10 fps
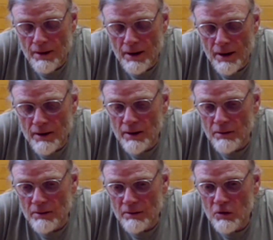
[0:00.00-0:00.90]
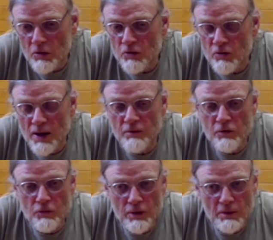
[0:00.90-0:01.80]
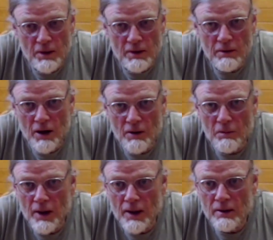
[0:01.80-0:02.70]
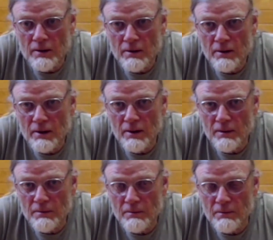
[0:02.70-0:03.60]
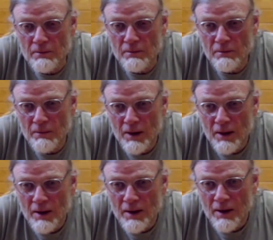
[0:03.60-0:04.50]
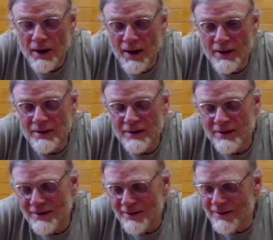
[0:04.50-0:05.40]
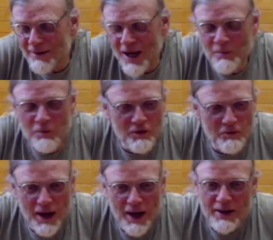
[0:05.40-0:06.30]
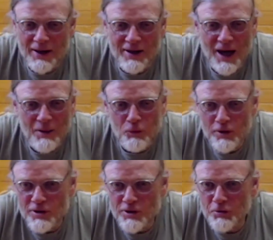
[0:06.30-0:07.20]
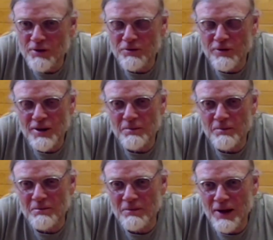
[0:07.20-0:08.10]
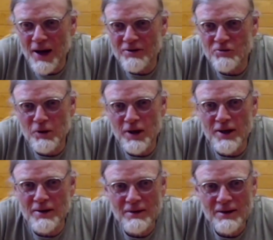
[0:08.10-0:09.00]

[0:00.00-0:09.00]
and it could save you from a heartbreak. I had a neighbor of mine, I top worked a tree for him last spring,